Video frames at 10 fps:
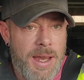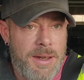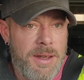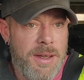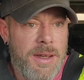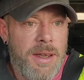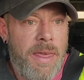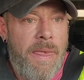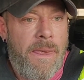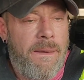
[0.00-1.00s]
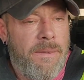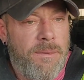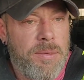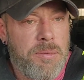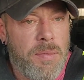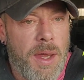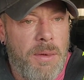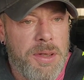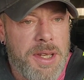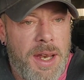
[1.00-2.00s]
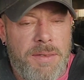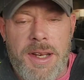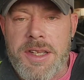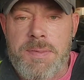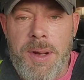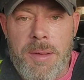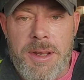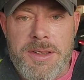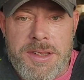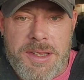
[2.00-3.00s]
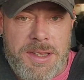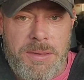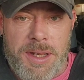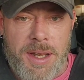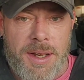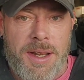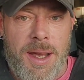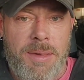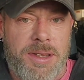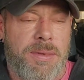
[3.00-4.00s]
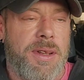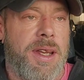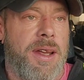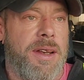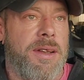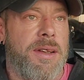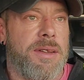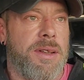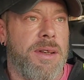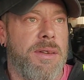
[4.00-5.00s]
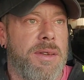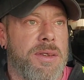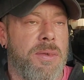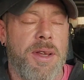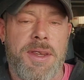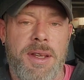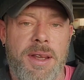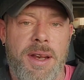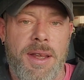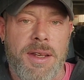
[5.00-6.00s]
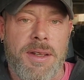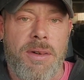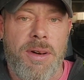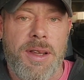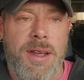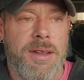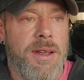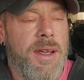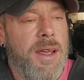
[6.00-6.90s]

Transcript: And it was kind of an experiment just to see what kind of comments we'd get. And there's one thing that I could correlate.